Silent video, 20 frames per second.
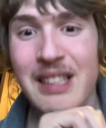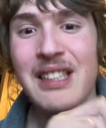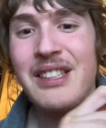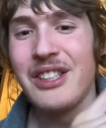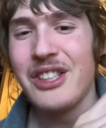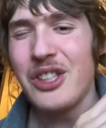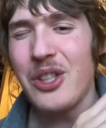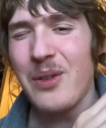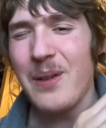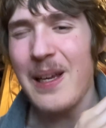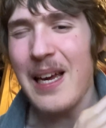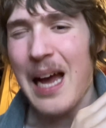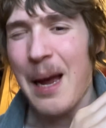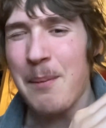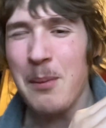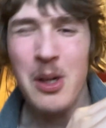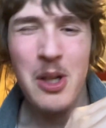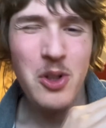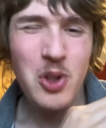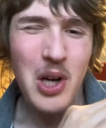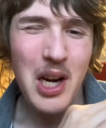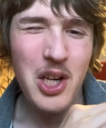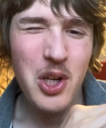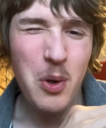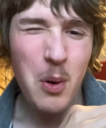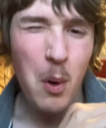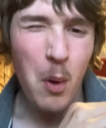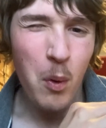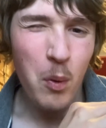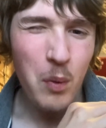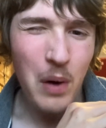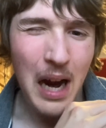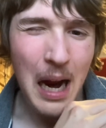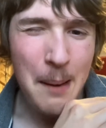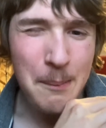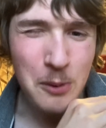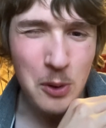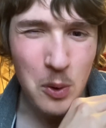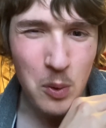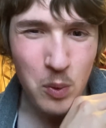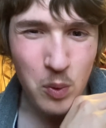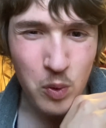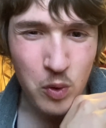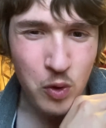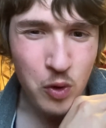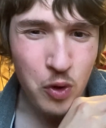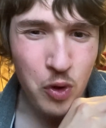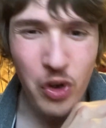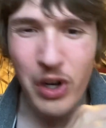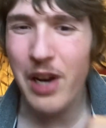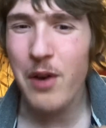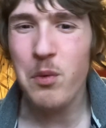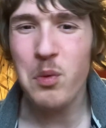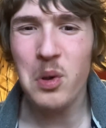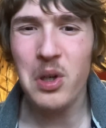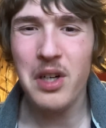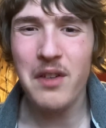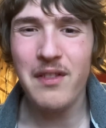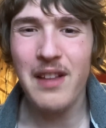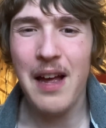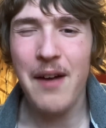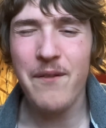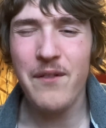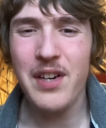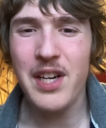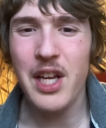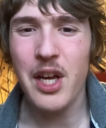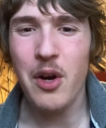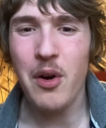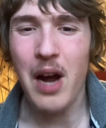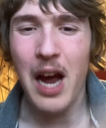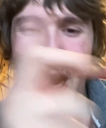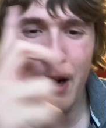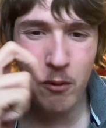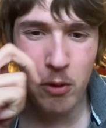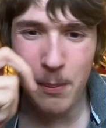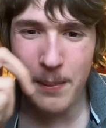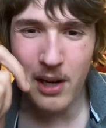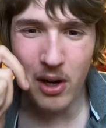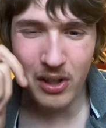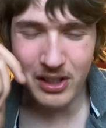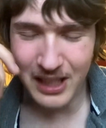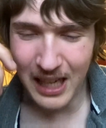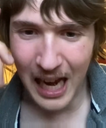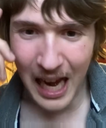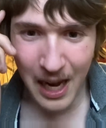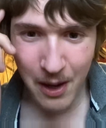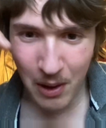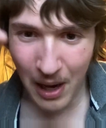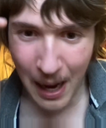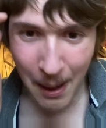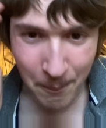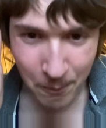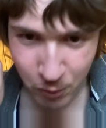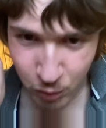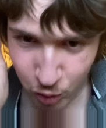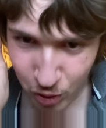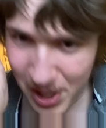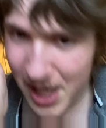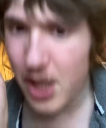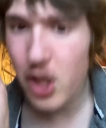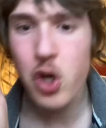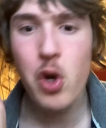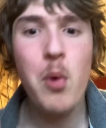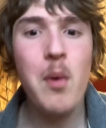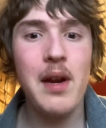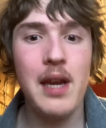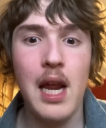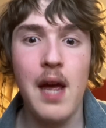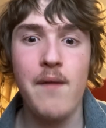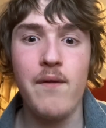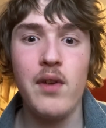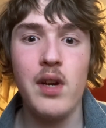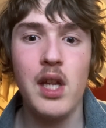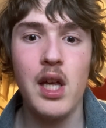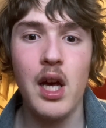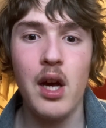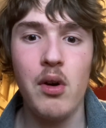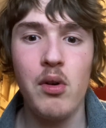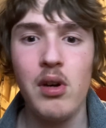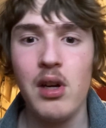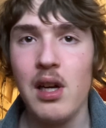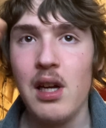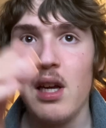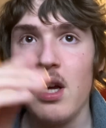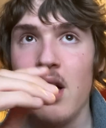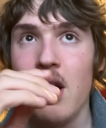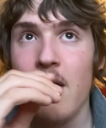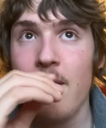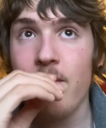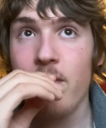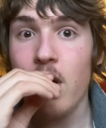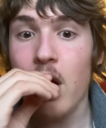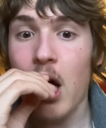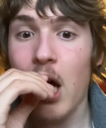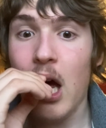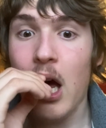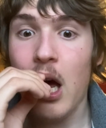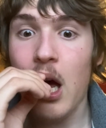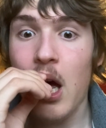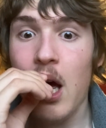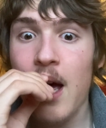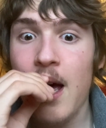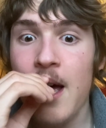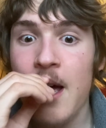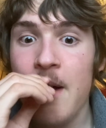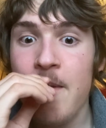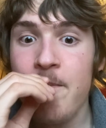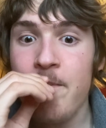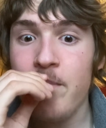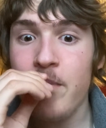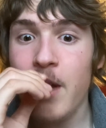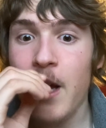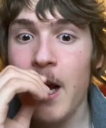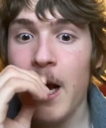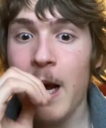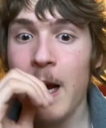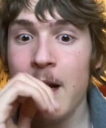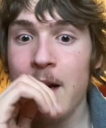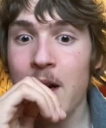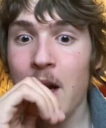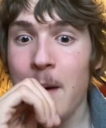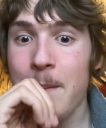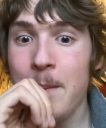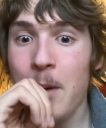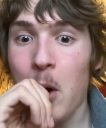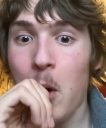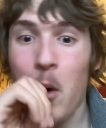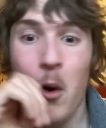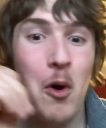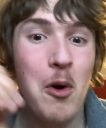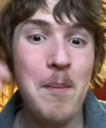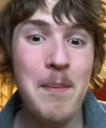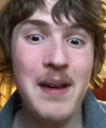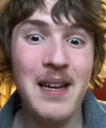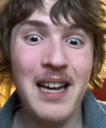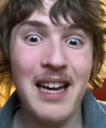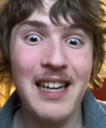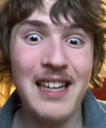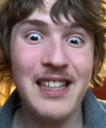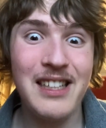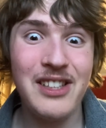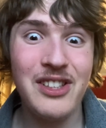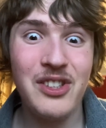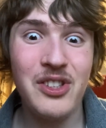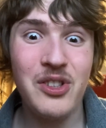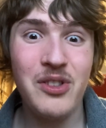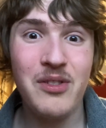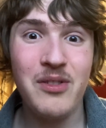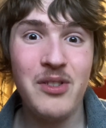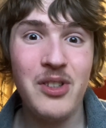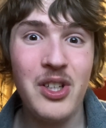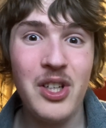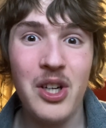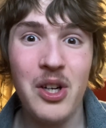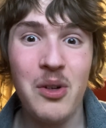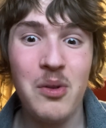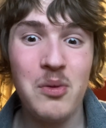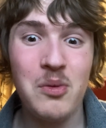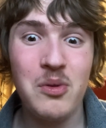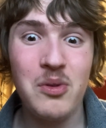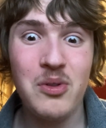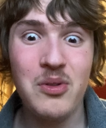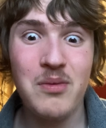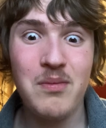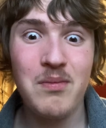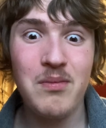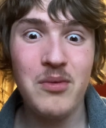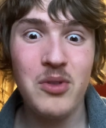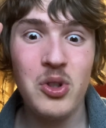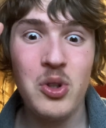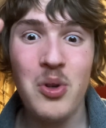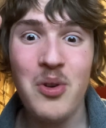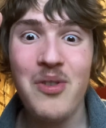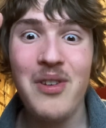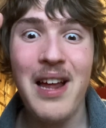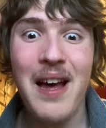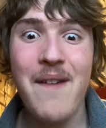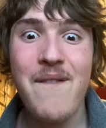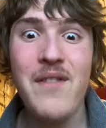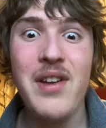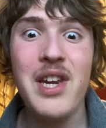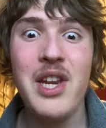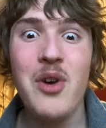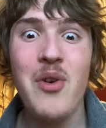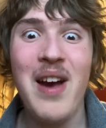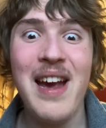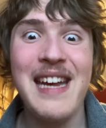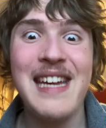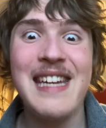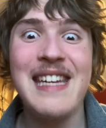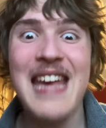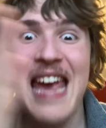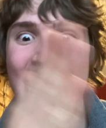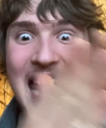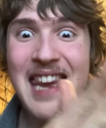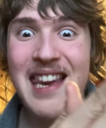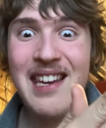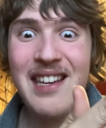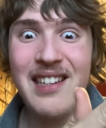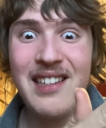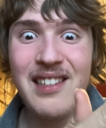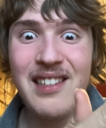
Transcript: So yeah, I'm going to try and do an absolute rerun of that video. I will be honest, I am redoing that video. Um, and I'm hoping I can, you know, do that video again.